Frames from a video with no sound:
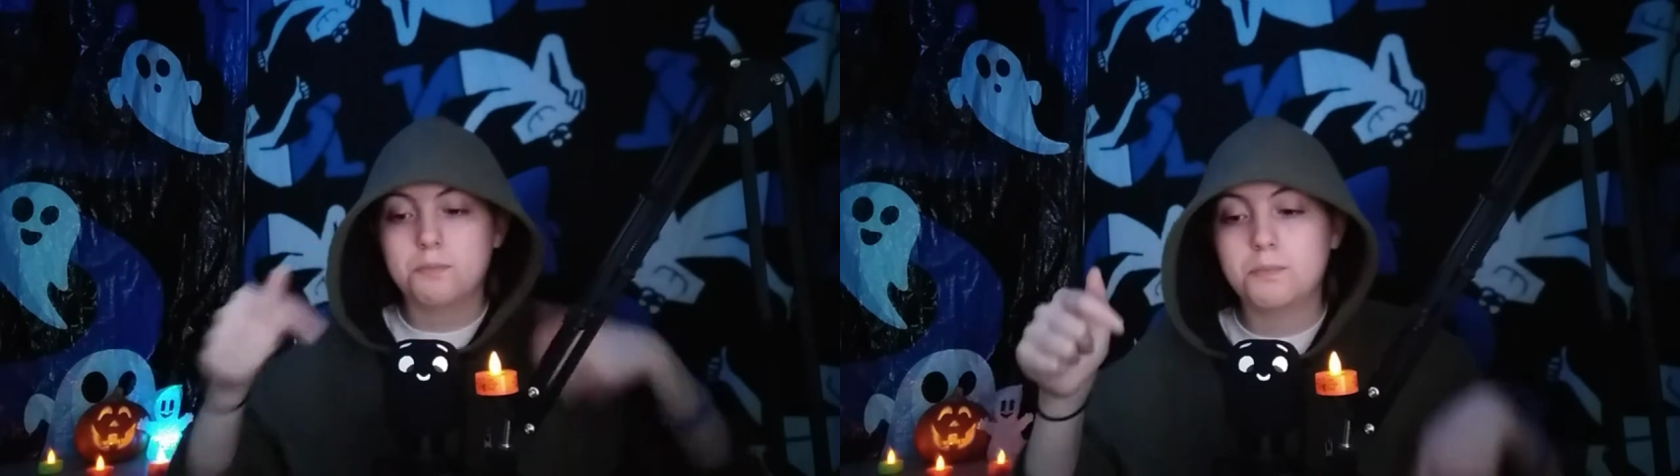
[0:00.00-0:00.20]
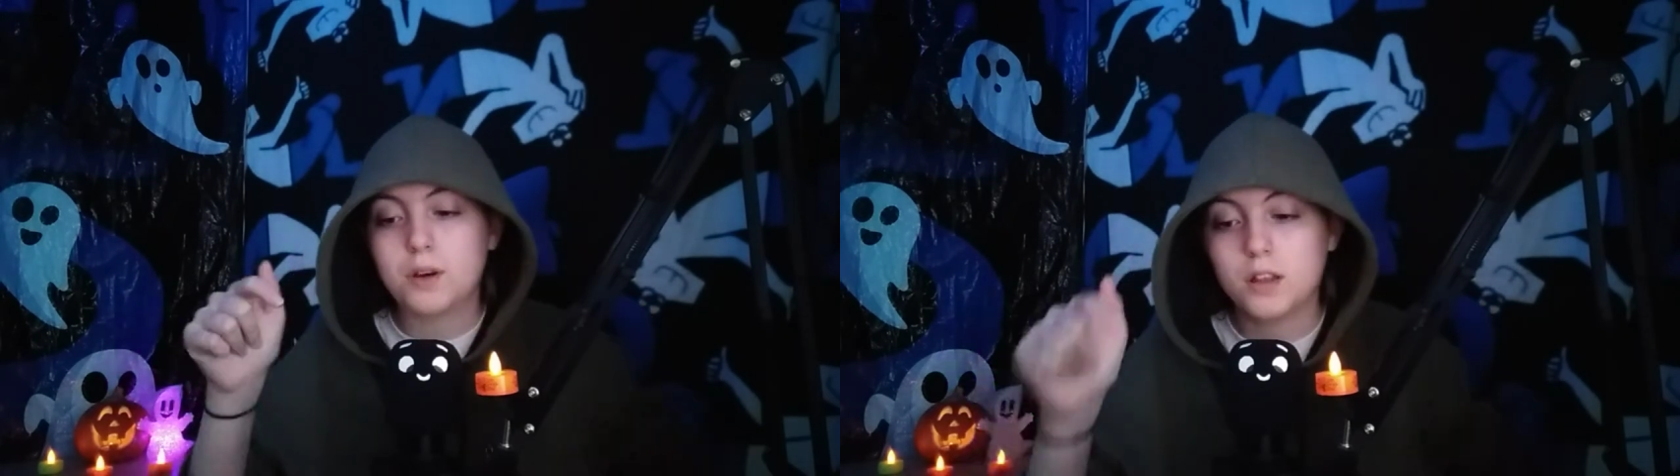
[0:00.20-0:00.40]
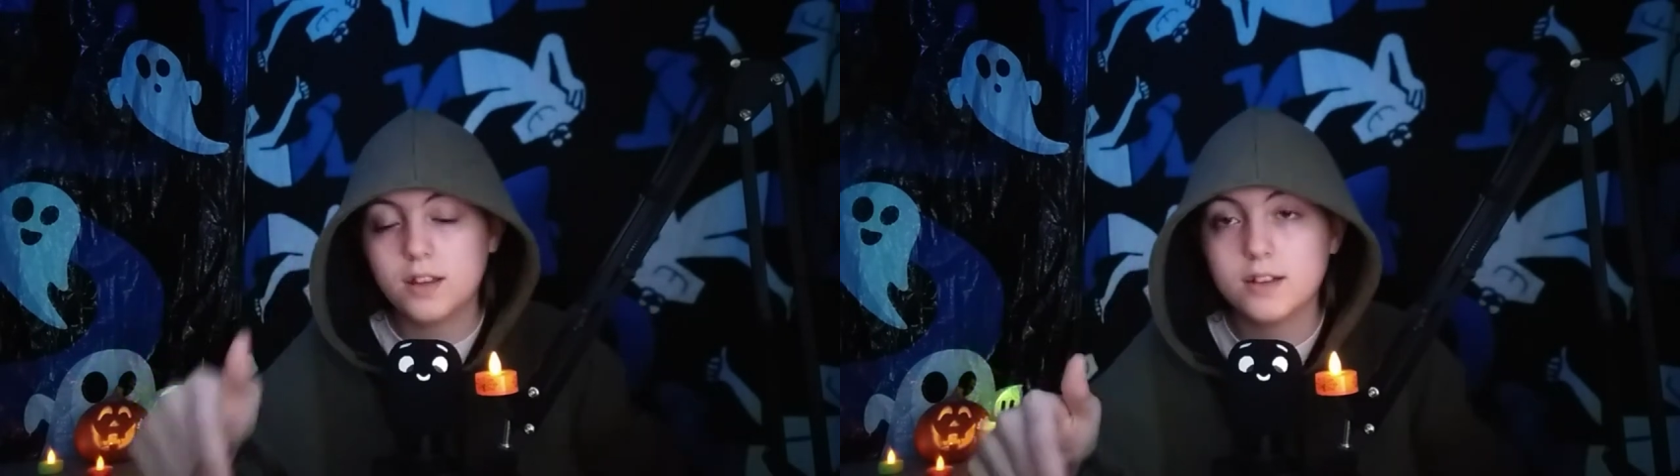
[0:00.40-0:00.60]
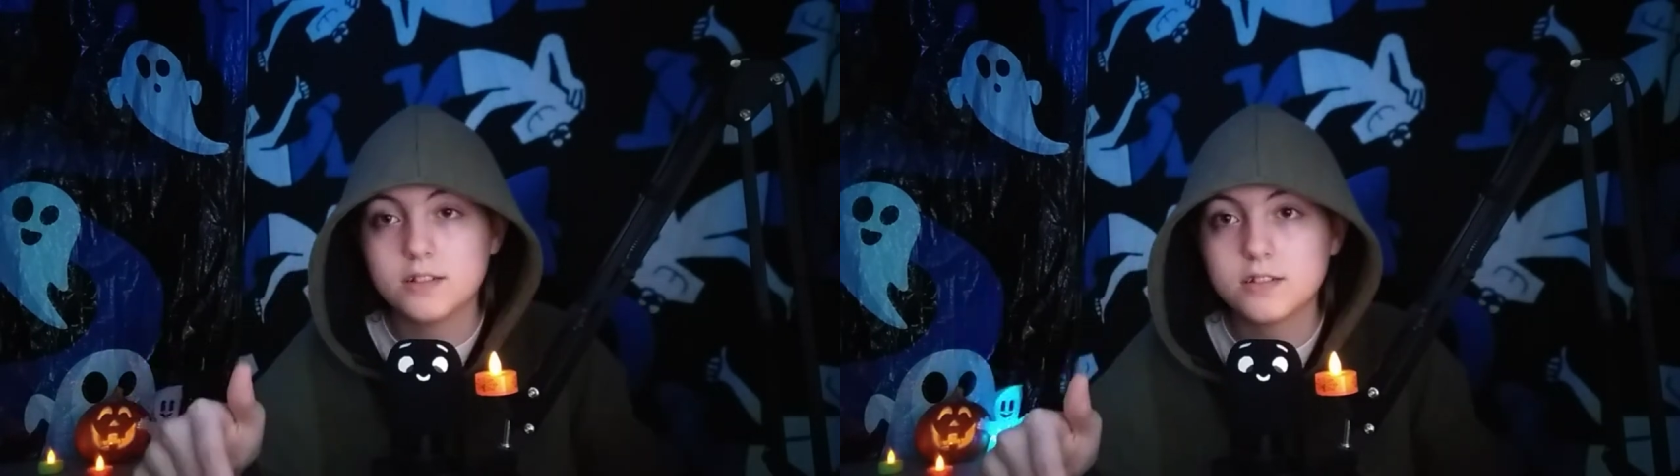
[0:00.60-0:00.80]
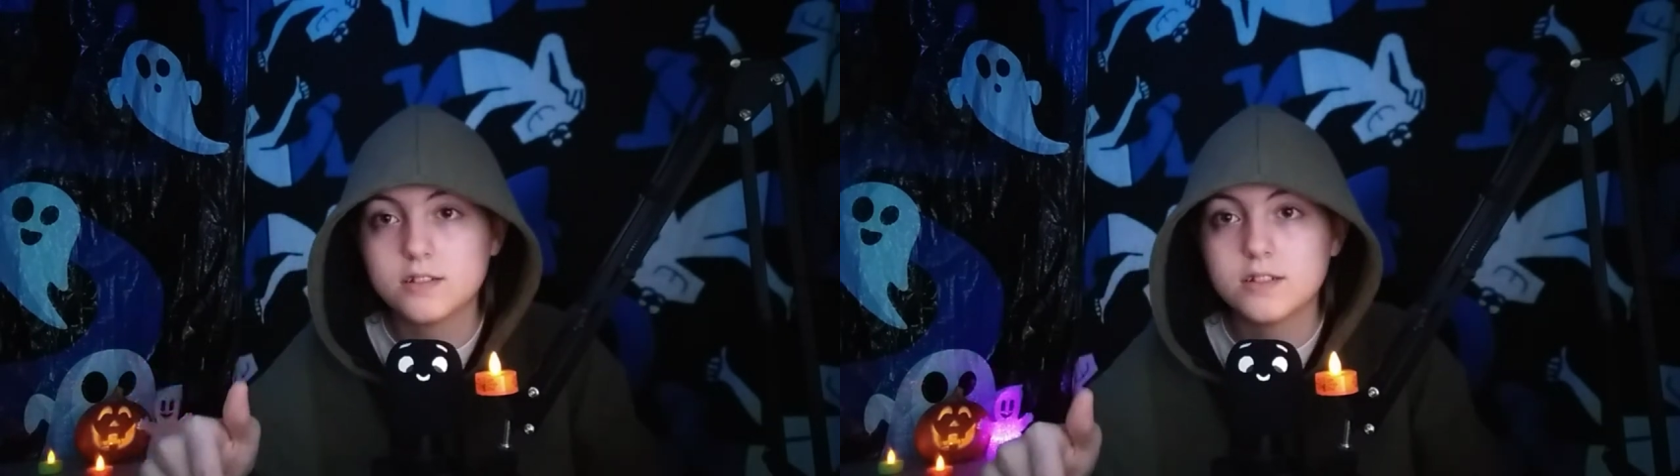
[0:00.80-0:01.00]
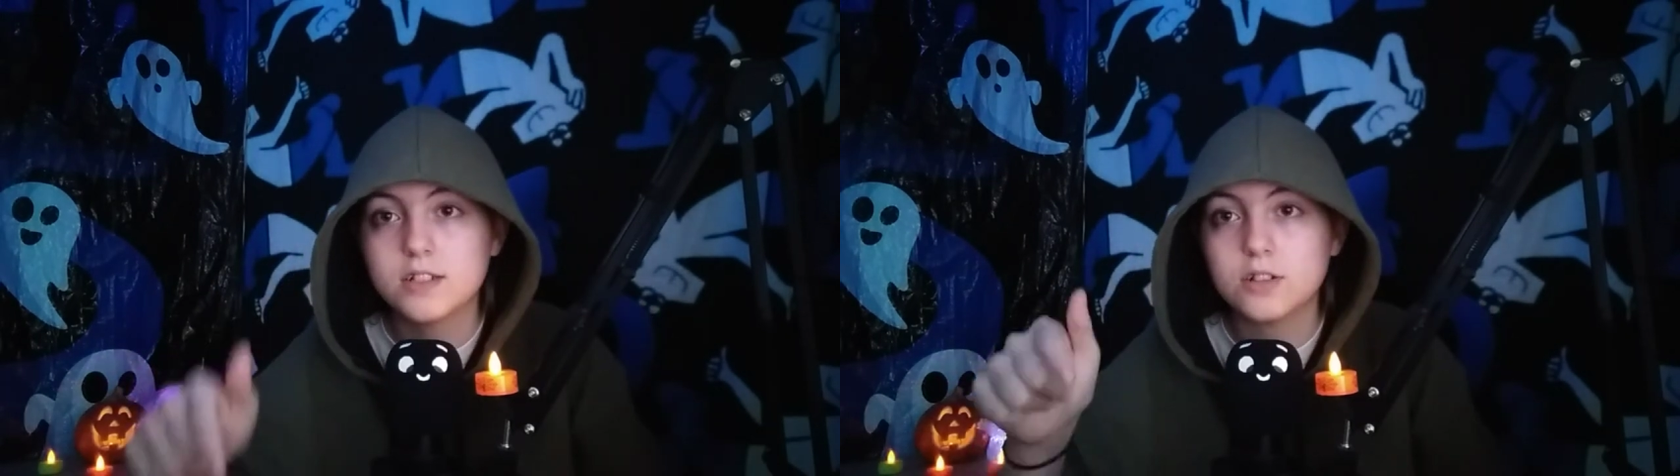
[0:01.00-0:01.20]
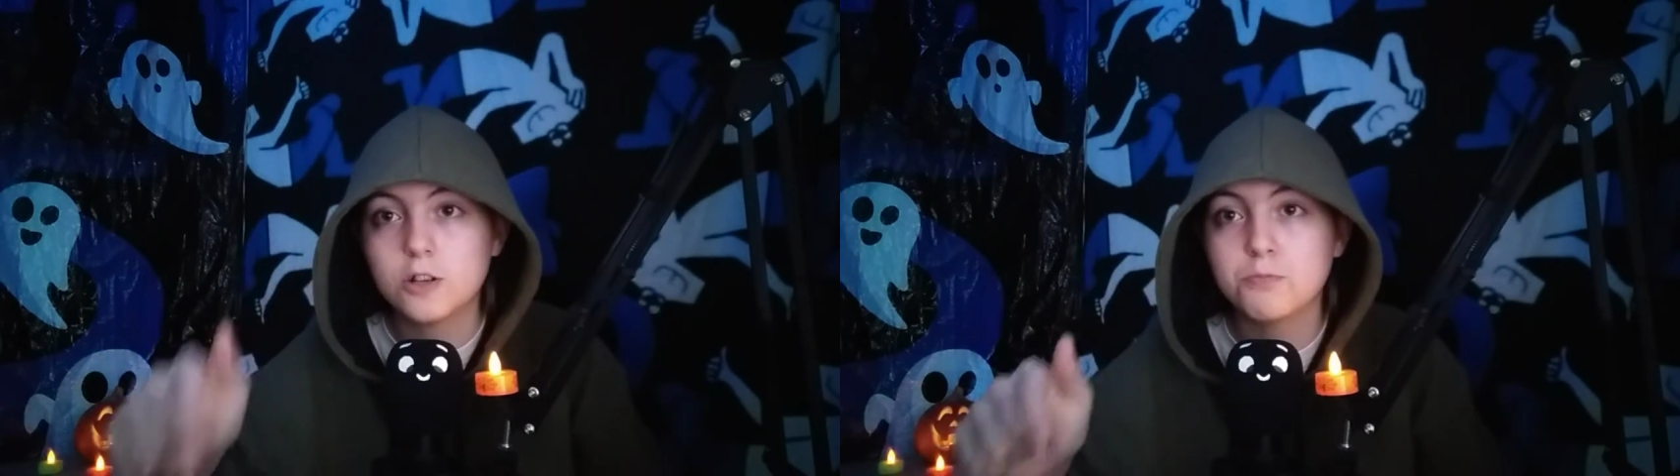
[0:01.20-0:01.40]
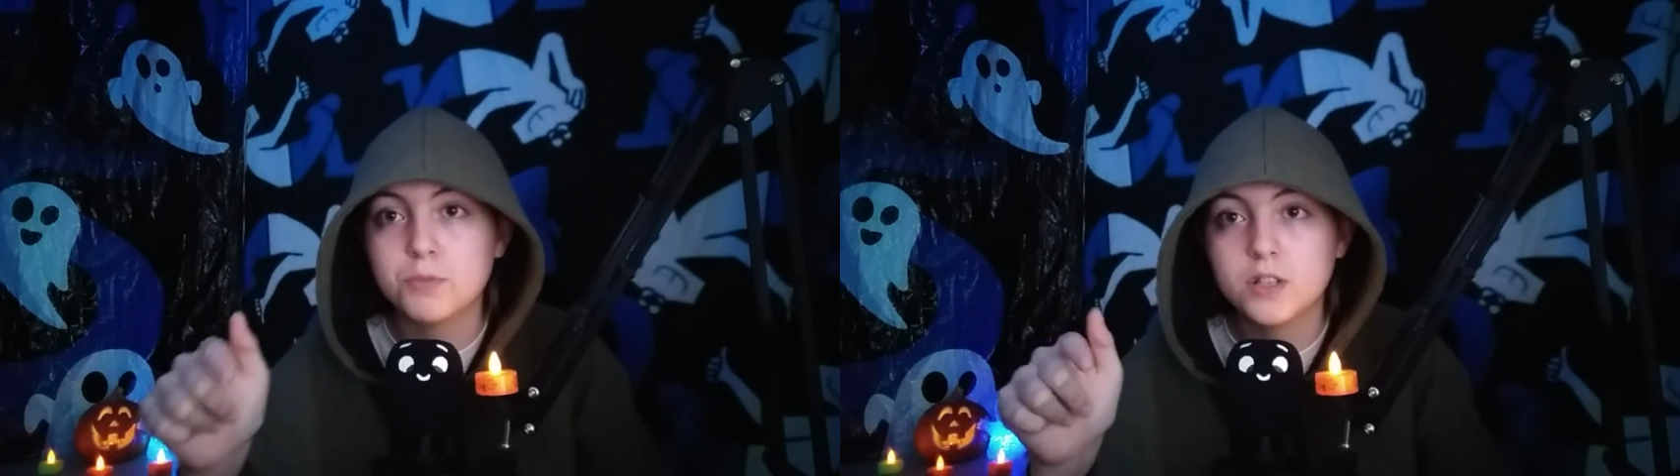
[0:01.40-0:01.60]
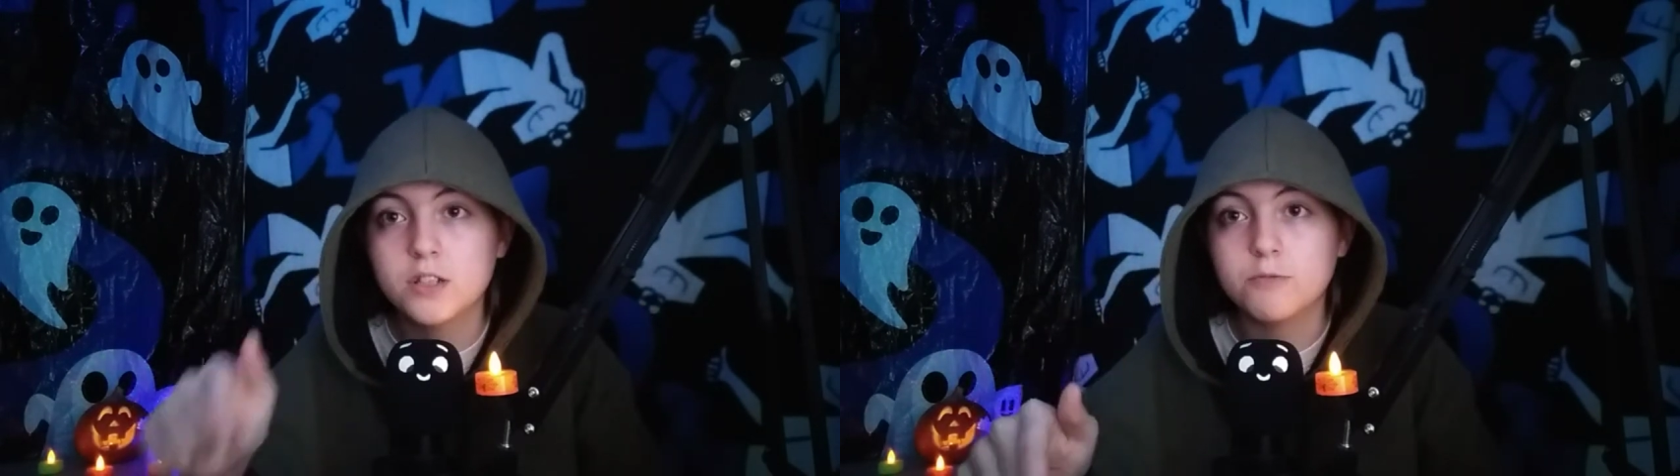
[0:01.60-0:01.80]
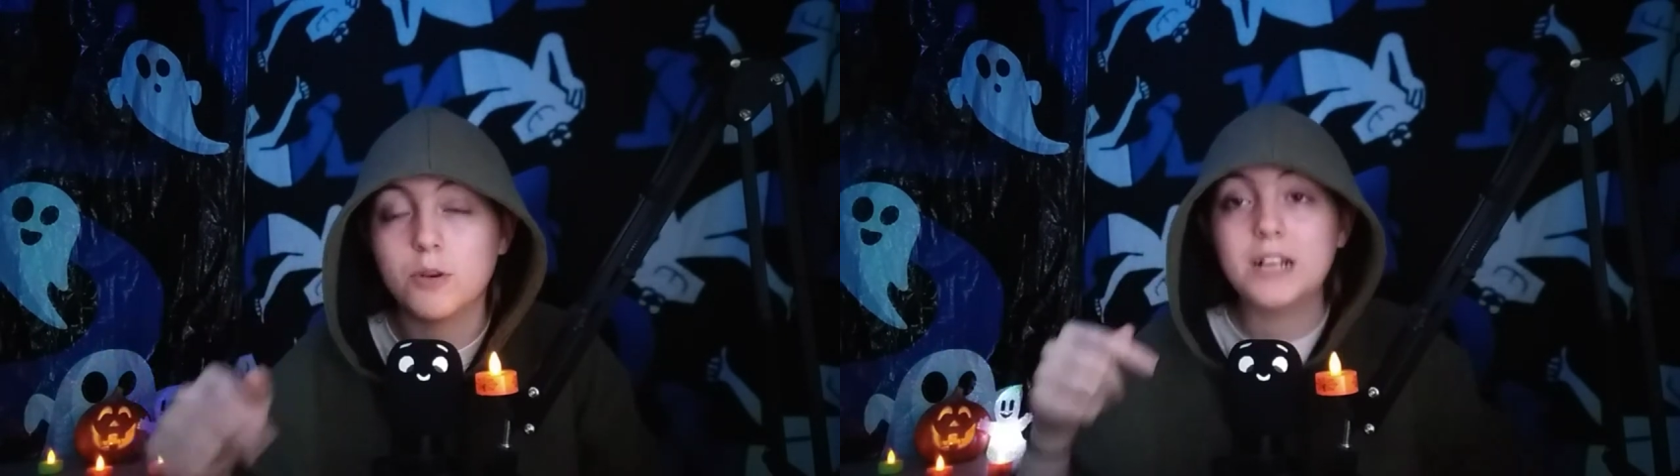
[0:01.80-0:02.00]
But this is
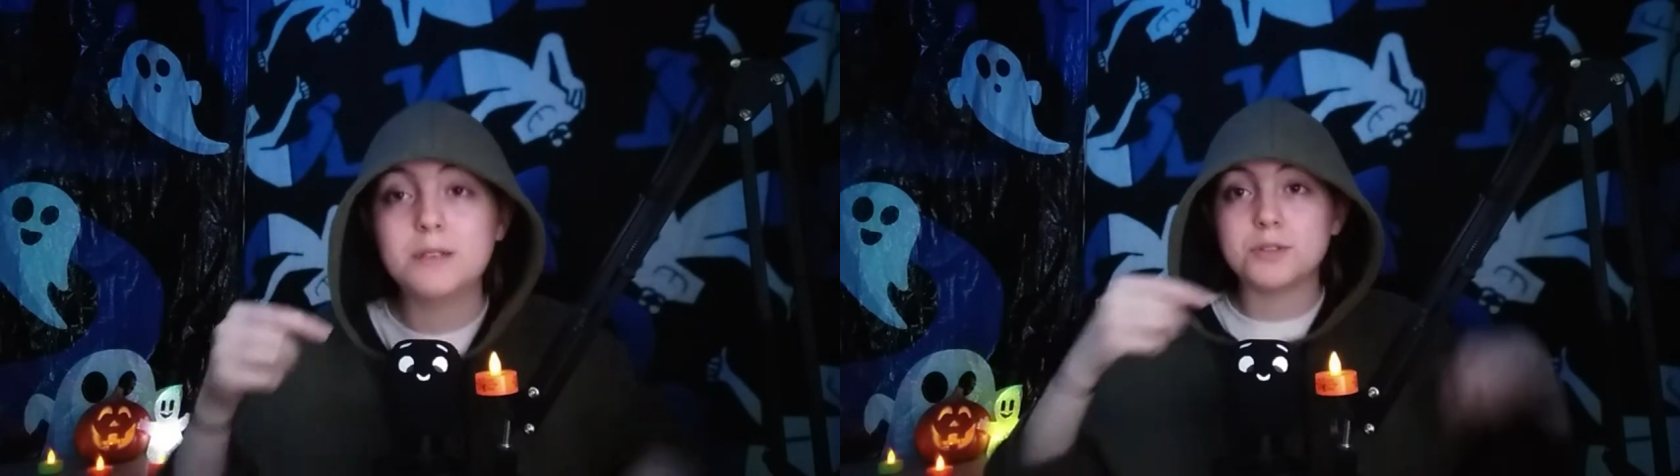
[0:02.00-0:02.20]
unbelievable. I am